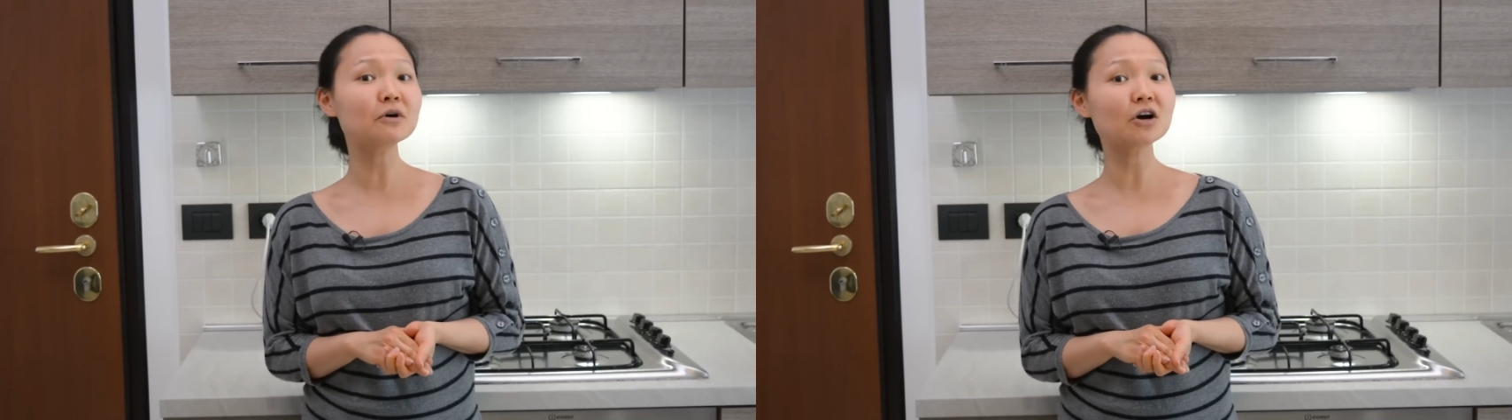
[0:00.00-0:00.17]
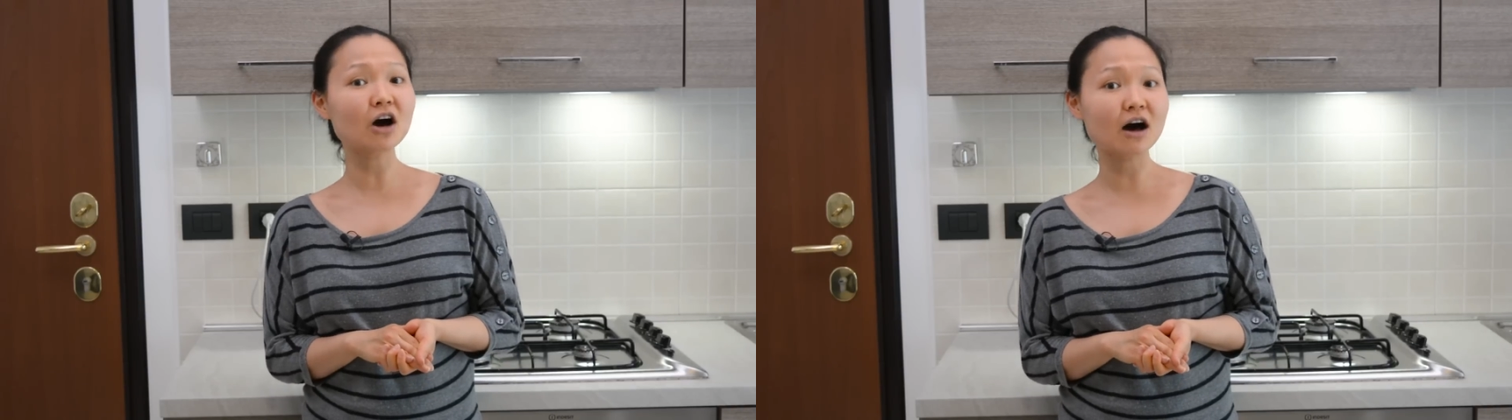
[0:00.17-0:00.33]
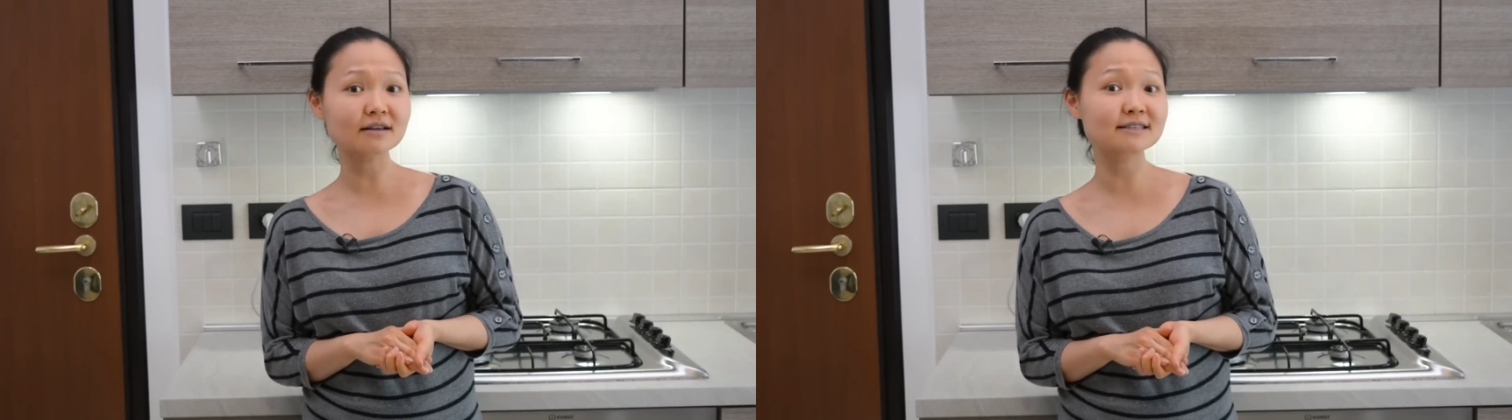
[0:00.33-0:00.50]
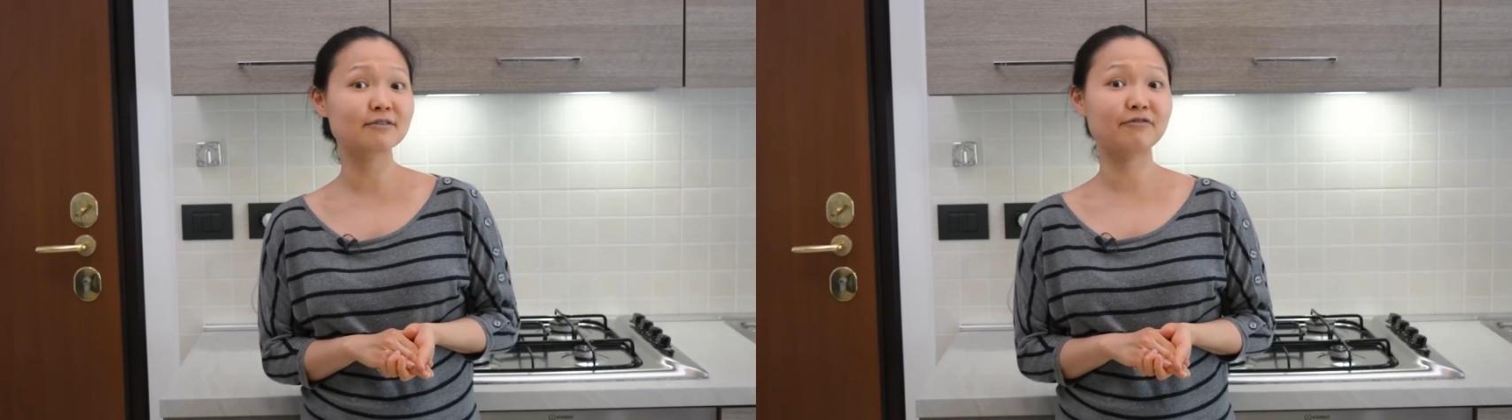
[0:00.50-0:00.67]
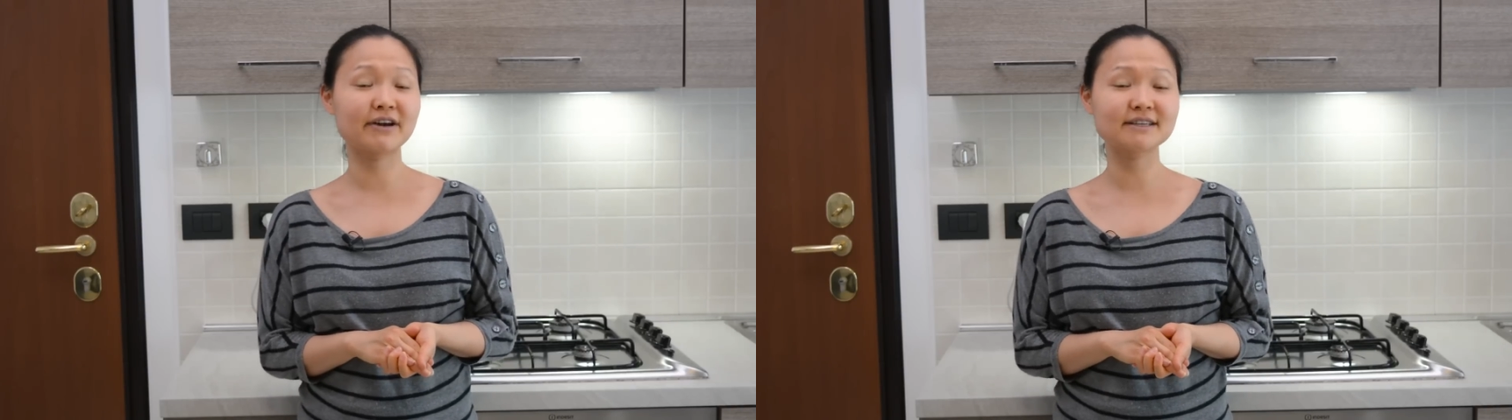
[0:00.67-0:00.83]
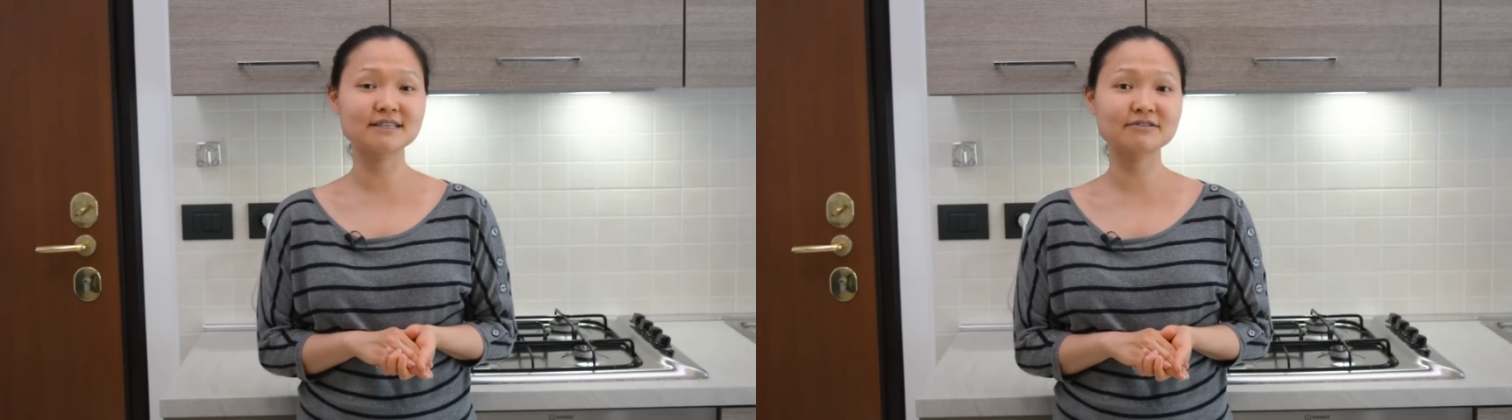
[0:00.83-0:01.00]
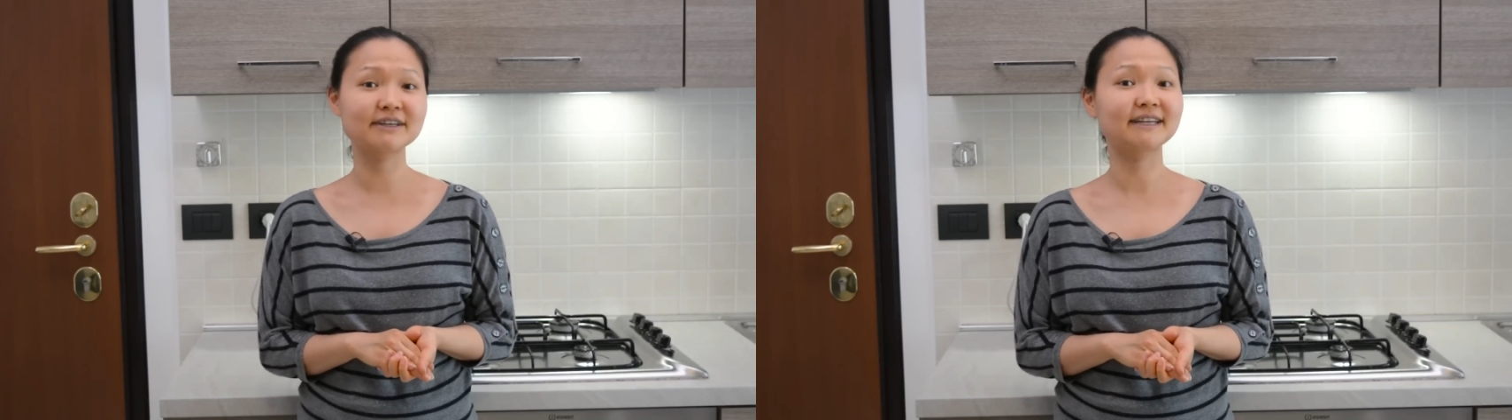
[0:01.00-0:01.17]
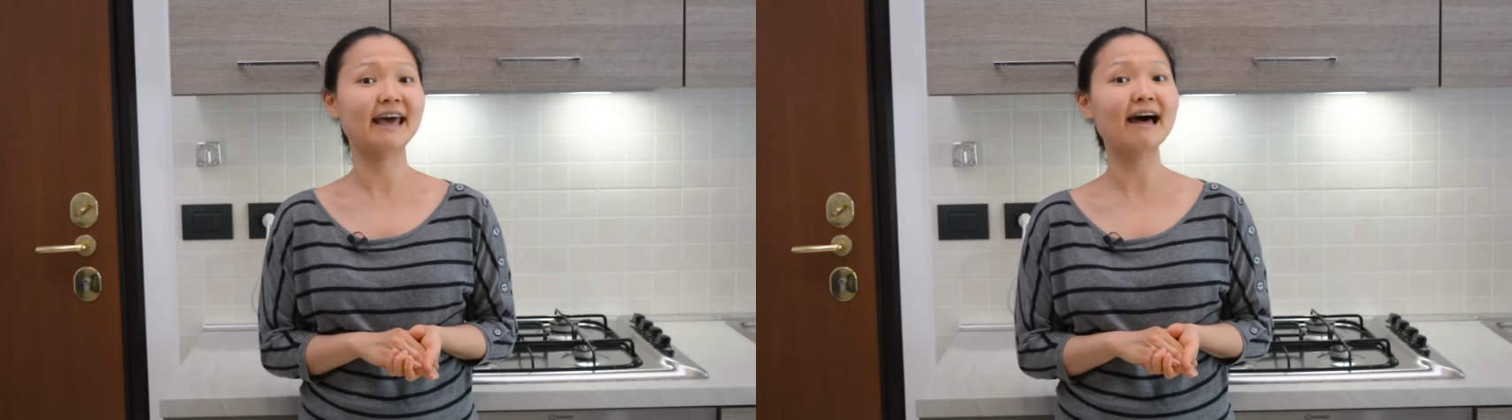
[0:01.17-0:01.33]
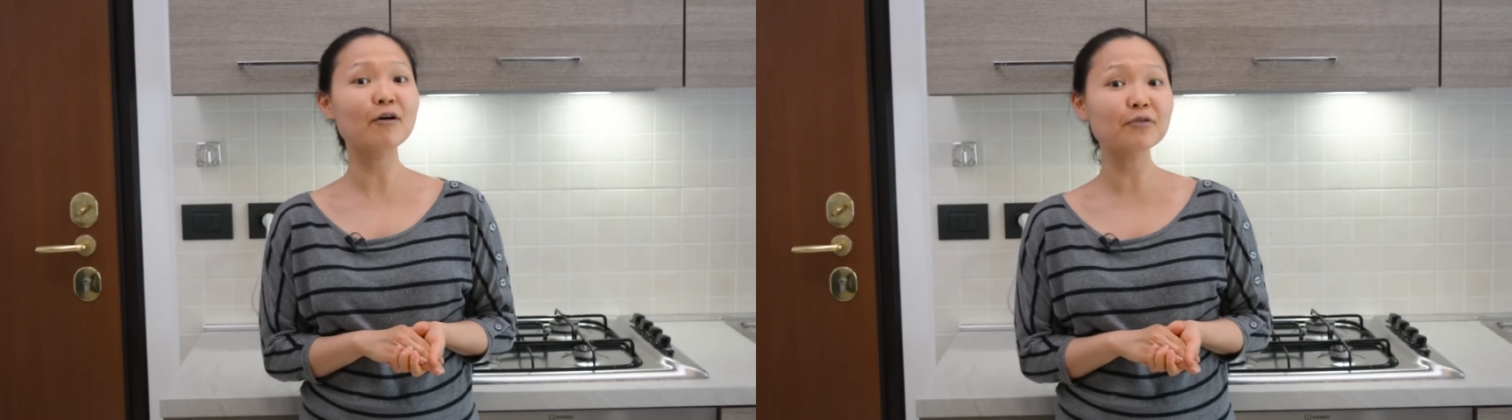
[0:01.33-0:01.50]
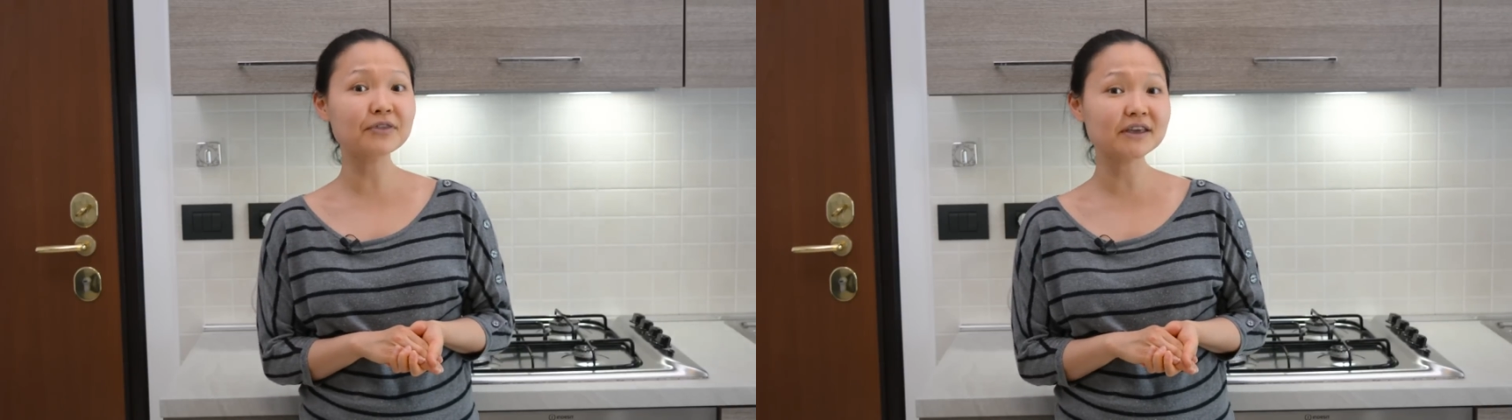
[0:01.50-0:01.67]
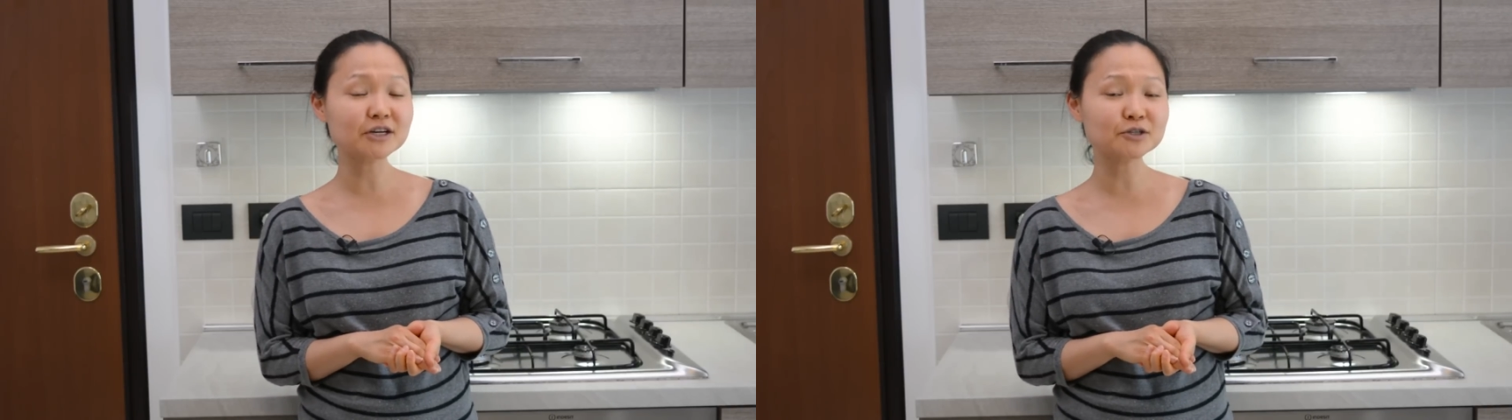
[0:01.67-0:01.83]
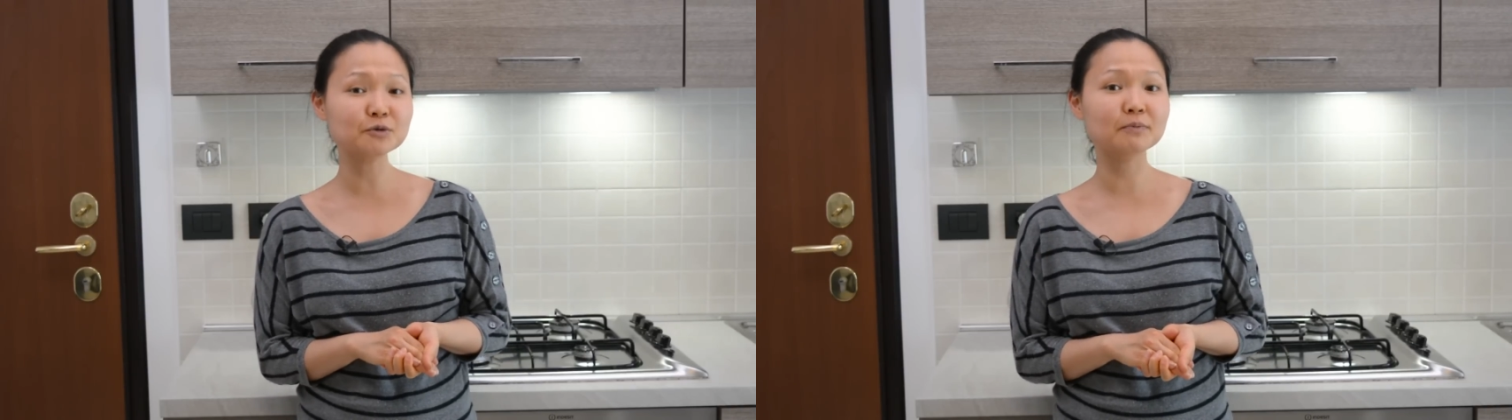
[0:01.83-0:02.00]
more cost-effective and
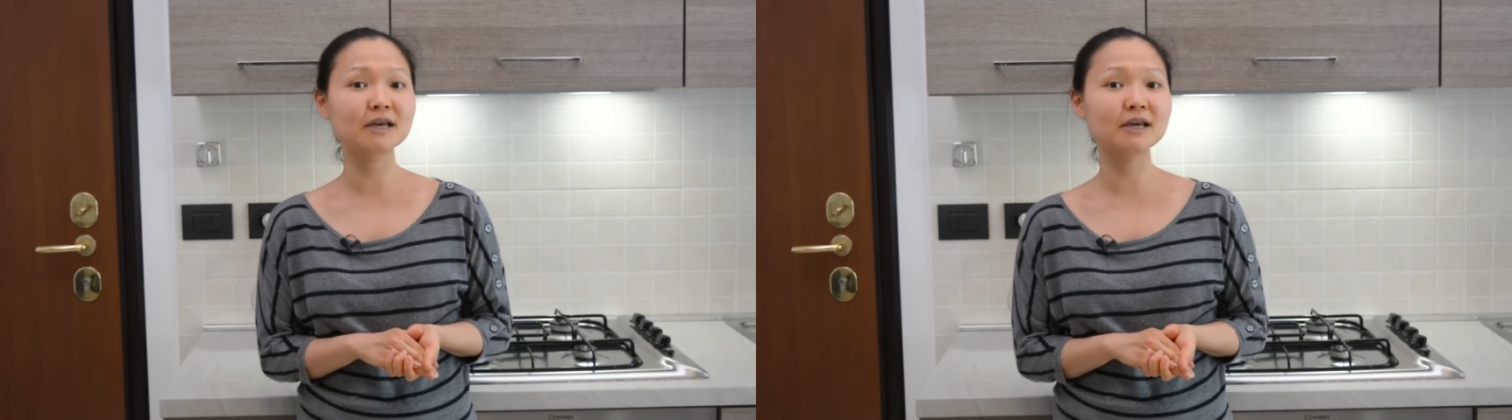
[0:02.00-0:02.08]
healthier to